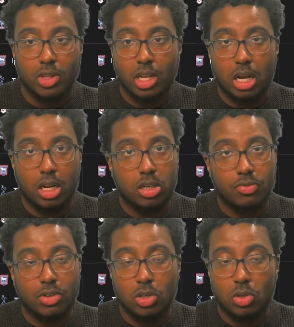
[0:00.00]
I don't
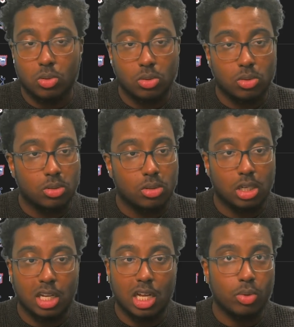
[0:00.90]
even know.
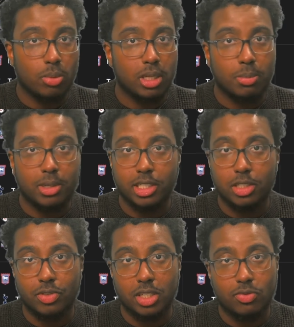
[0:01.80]
We beat
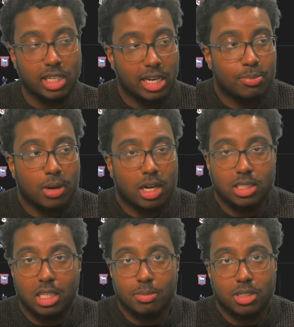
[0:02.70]
PSV if we get past
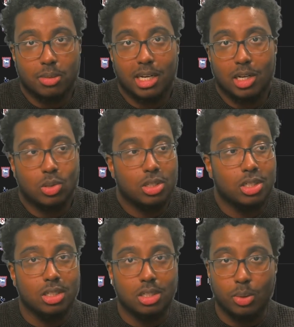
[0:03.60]
them somehow.
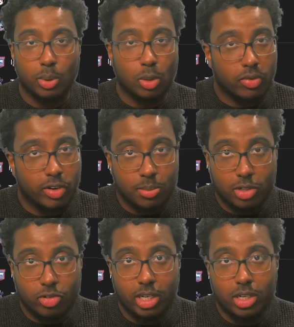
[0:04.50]
But Real
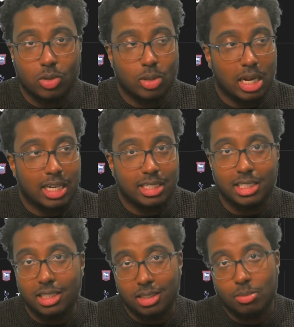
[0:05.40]
Madrid or
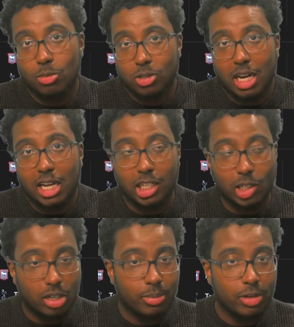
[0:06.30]
Atleti, most likely going
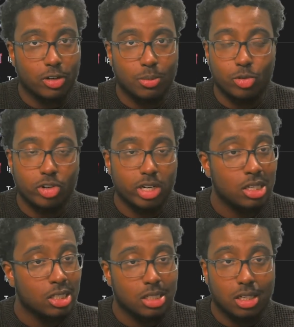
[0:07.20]
to be Real Madrid.
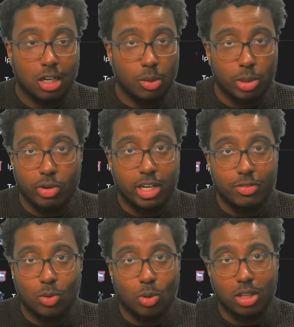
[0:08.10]
Are you ready for
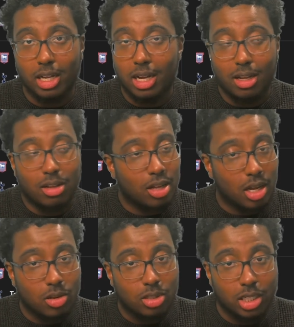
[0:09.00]
all of that? I
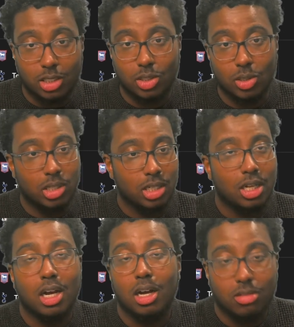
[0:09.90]
don't think so.
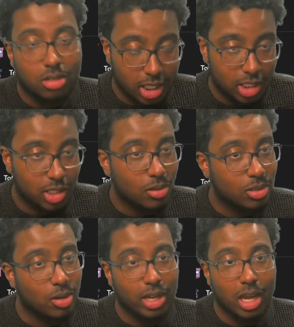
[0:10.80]
So
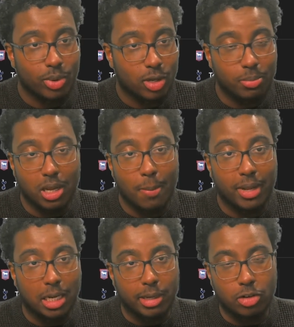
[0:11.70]
yeah, we could be in
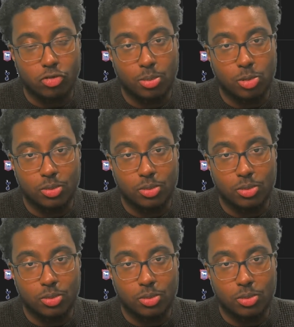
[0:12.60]
big trouble.